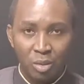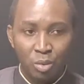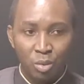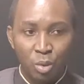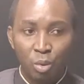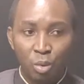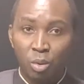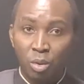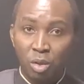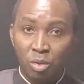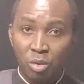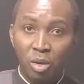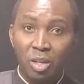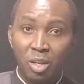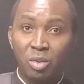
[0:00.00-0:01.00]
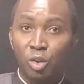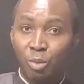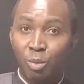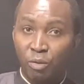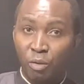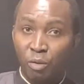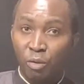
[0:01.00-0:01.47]
So you know the student is not
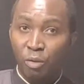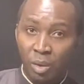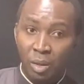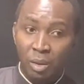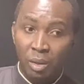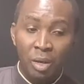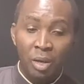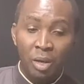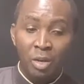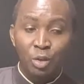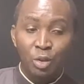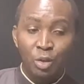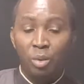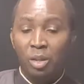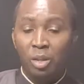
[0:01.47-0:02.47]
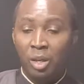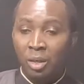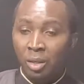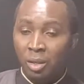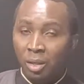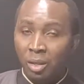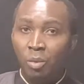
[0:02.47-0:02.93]
performing well, so
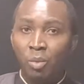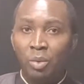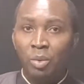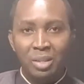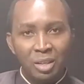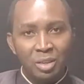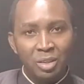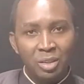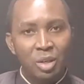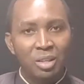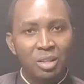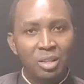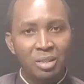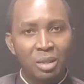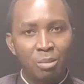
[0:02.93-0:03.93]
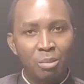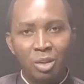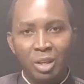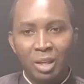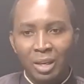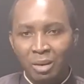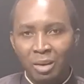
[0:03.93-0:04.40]
then with that tutoring system,
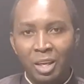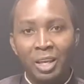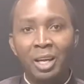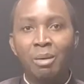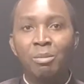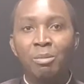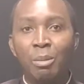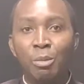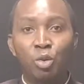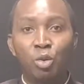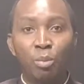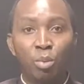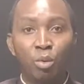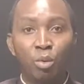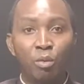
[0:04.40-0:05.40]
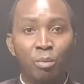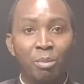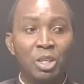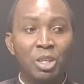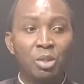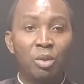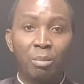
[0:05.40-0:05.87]
he can be able to improve
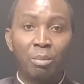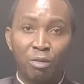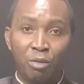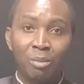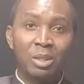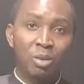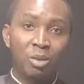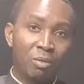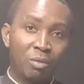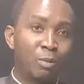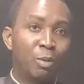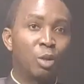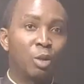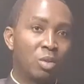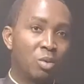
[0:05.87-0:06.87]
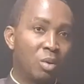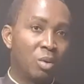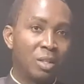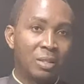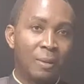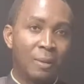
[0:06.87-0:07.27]
based on the performance of that particular student.